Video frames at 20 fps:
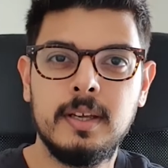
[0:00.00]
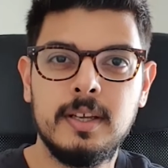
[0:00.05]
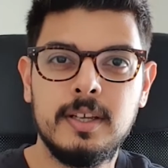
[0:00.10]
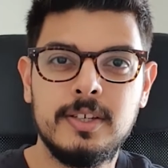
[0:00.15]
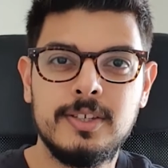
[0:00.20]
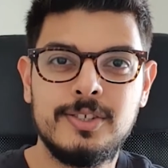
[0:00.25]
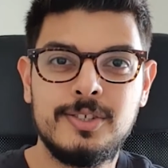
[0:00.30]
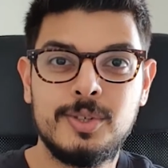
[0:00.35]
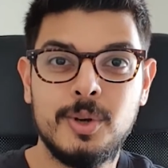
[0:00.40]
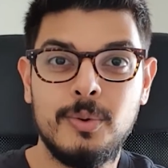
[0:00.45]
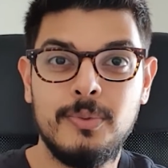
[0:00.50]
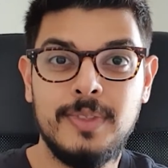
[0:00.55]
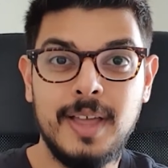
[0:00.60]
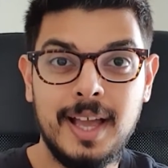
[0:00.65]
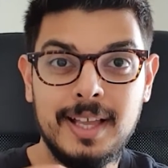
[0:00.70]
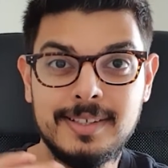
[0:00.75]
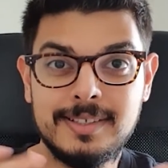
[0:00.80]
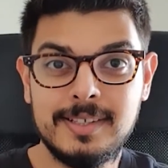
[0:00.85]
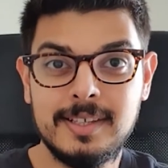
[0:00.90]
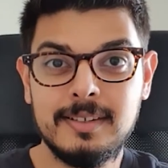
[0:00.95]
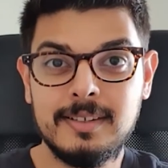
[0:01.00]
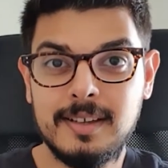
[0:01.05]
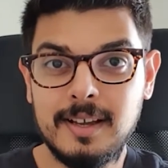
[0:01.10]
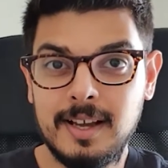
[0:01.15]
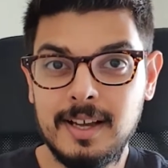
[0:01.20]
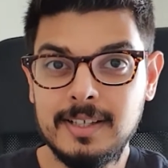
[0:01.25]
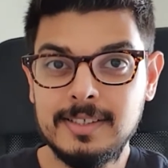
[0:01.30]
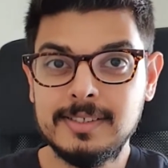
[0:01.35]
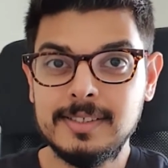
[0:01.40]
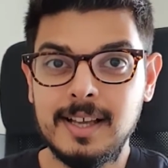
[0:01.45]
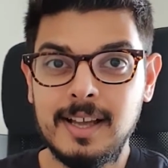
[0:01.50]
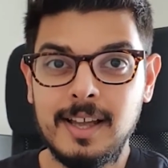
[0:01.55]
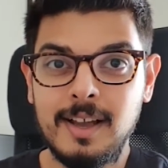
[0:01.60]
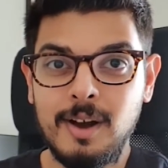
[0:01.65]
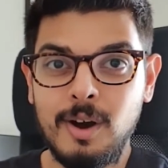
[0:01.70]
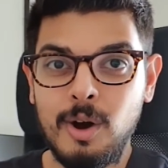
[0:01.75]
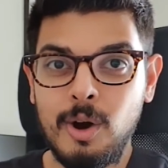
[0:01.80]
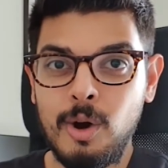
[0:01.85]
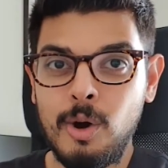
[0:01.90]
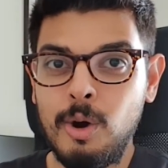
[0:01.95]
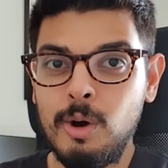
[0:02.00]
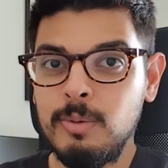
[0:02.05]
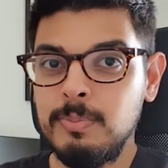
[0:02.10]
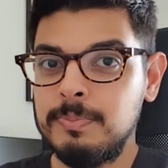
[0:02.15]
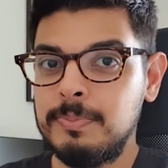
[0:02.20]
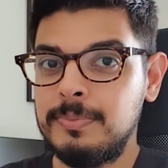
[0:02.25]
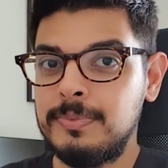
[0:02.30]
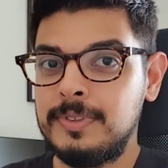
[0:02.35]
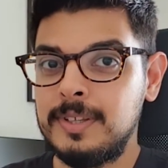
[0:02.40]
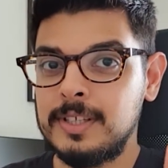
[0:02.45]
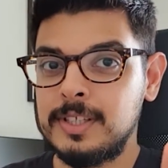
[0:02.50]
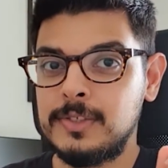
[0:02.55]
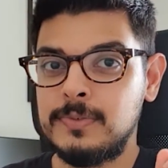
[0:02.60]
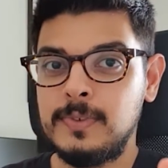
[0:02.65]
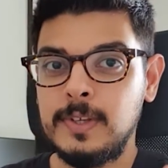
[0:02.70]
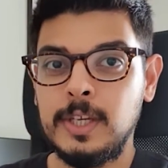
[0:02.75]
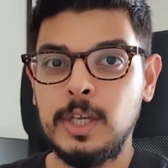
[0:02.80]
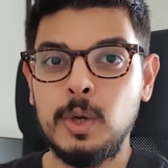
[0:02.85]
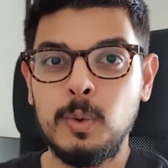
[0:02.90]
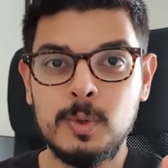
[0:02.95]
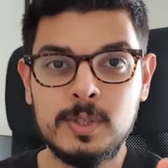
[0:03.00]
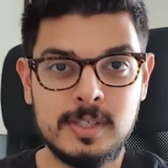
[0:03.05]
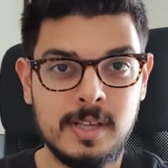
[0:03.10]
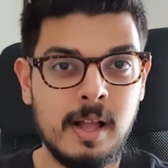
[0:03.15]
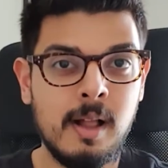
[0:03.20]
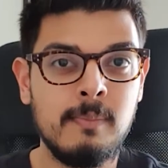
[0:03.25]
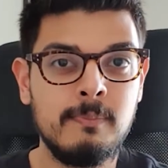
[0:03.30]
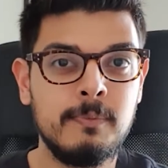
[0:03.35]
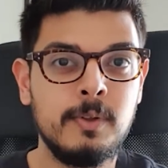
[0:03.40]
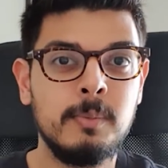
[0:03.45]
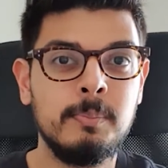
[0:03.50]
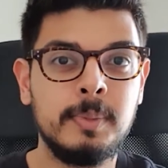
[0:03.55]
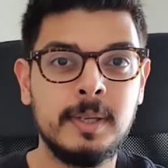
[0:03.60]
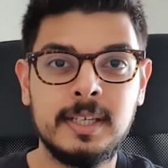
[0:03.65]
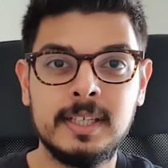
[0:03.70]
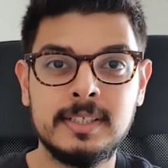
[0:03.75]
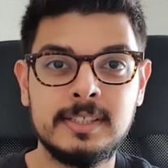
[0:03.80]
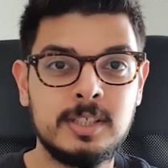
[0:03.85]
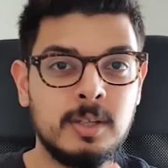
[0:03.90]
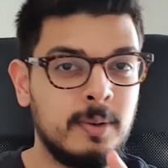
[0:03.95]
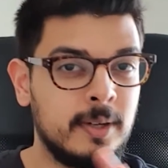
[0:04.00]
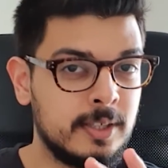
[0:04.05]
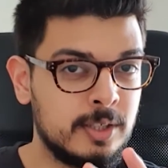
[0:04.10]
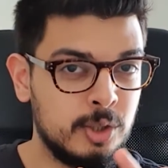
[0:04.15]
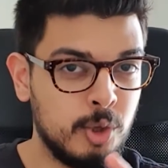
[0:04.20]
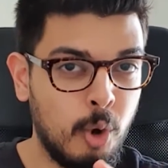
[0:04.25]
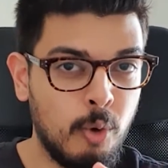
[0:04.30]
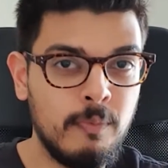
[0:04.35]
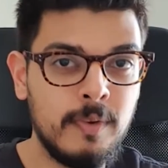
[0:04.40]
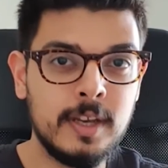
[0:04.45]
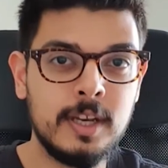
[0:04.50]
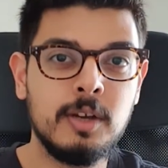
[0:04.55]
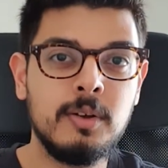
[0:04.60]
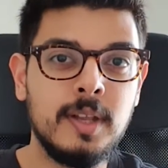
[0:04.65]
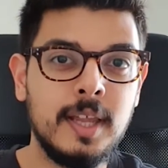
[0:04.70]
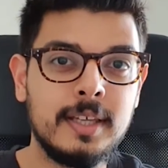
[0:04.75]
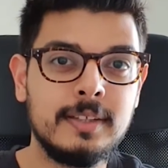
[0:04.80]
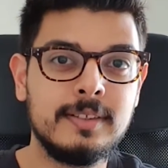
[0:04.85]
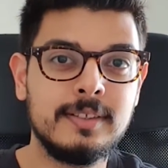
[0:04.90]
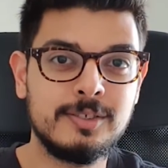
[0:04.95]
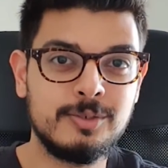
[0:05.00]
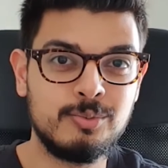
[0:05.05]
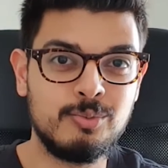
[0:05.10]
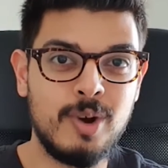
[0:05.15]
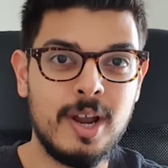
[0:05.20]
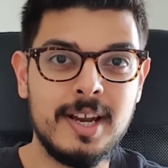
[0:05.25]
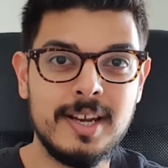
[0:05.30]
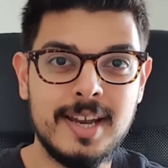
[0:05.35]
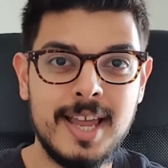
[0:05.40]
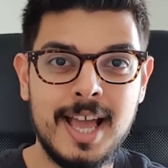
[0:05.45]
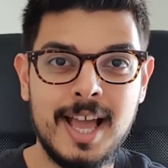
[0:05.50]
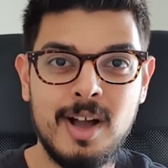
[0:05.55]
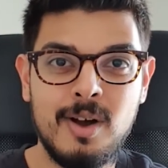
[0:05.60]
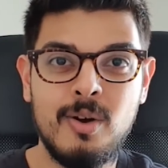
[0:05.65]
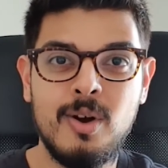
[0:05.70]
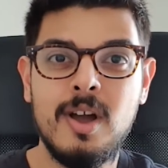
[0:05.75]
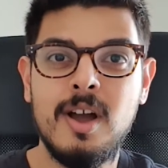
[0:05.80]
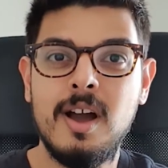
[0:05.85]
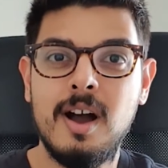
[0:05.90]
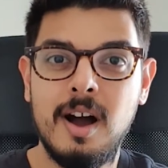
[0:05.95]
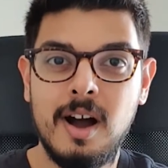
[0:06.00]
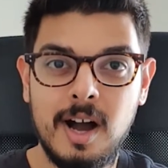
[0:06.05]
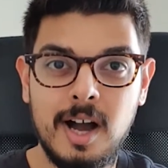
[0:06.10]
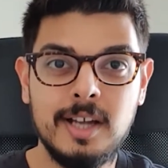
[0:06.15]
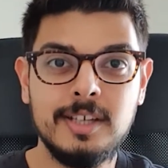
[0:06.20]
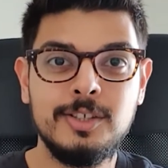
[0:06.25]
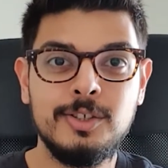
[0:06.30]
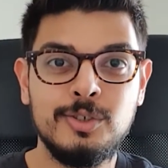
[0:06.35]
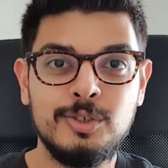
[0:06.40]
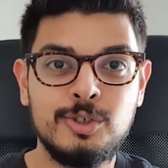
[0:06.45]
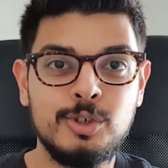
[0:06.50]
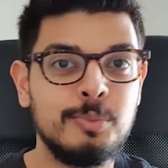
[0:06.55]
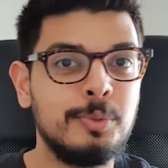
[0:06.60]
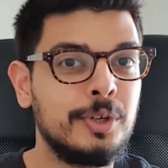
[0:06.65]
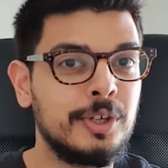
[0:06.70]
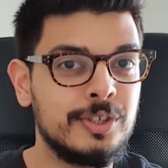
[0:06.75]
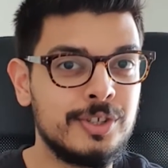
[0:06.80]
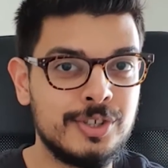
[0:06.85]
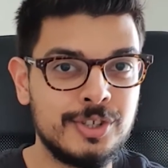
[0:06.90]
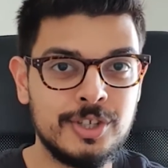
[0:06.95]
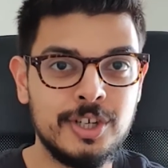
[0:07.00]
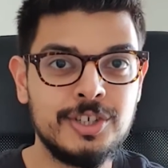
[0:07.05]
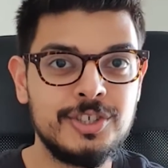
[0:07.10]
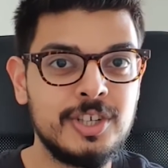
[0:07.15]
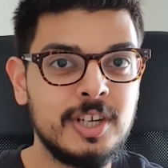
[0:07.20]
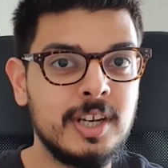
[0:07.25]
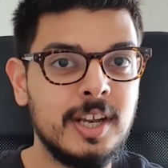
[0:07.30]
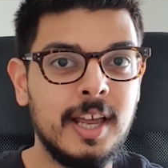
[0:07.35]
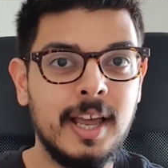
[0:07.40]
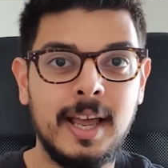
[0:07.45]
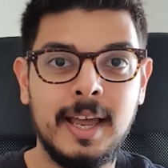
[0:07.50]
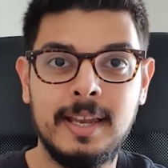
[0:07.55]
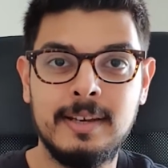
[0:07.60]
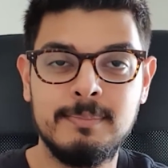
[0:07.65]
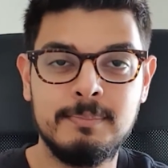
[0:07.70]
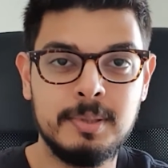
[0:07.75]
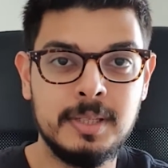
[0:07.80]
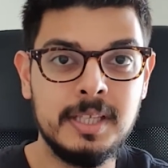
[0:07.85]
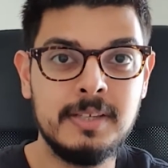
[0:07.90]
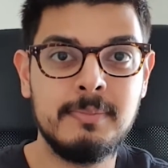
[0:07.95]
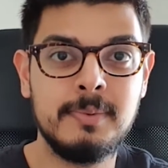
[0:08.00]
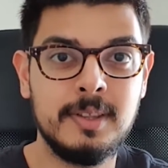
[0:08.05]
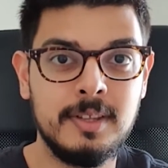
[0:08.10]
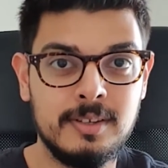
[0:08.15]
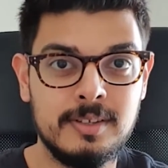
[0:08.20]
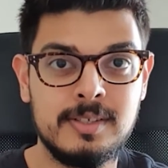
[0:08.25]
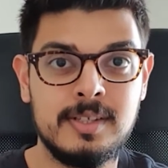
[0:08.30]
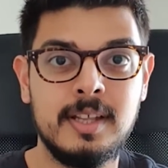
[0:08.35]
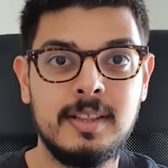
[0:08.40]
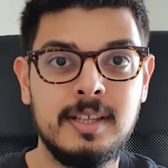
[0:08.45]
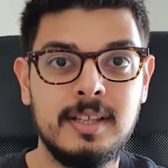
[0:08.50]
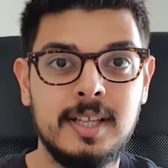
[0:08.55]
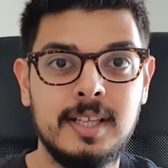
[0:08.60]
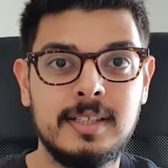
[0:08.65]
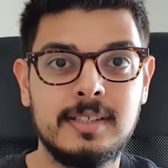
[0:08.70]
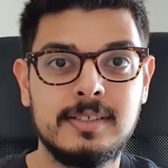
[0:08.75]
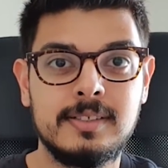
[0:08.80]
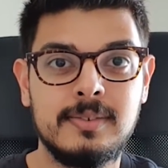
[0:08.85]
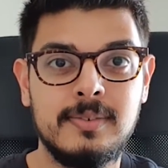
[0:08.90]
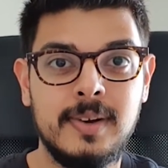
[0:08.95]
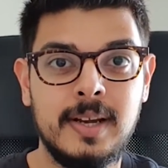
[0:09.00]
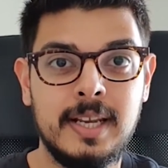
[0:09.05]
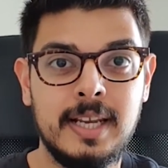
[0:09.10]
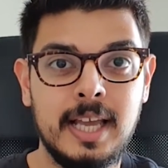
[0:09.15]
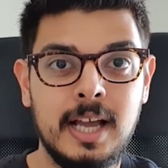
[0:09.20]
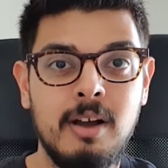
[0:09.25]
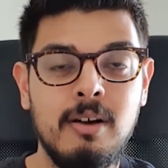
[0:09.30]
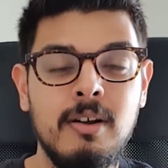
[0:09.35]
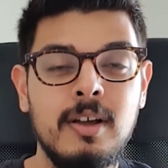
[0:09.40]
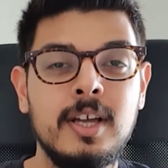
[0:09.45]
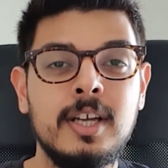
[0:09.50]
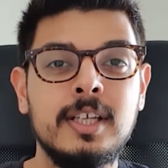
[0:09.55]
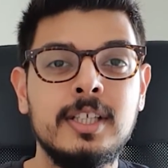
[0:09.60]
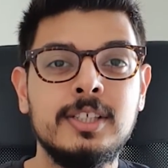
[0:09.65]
So that's it, guys. I hope this video was helpful, because there is no video like this right now on YouTube. You can search it, and believe me, there's nothing like this right now.